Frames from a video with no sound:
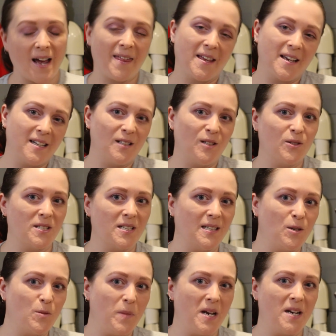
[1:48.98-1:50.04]
I think it looks a
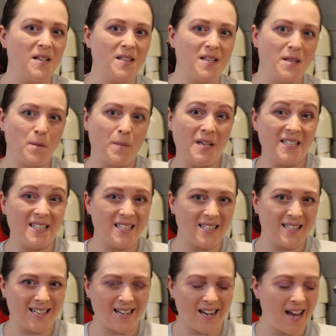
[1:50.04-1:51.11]
little better than the pieces
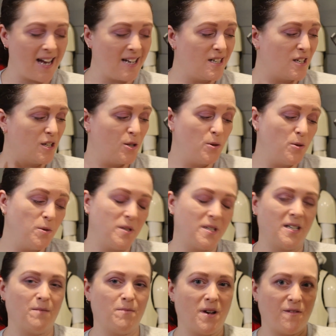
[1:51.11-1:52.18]
that I had
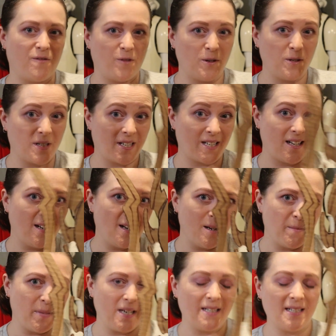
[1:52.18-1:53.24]
used in my first
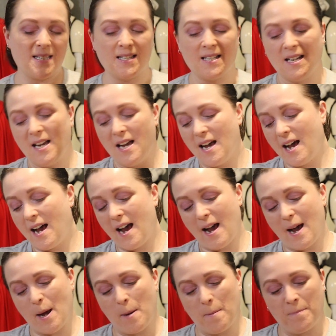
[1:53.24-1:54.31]
piece.
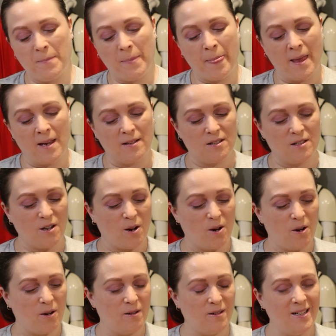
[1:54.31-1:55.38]

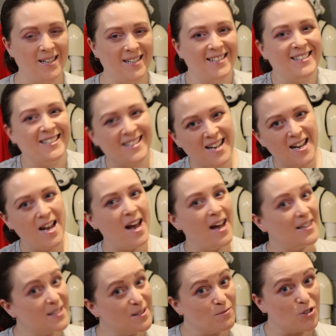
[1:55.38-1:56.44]
So
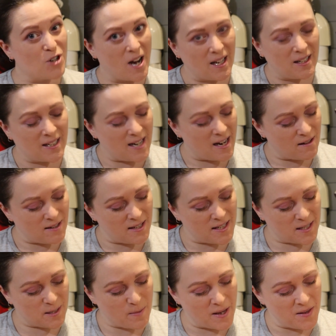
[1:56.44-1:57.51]
had some trial and error
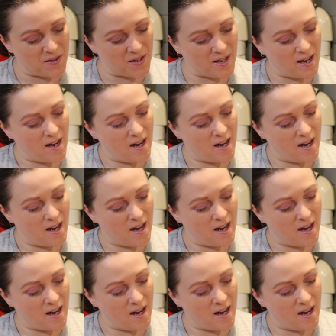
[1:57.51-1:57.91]
this month.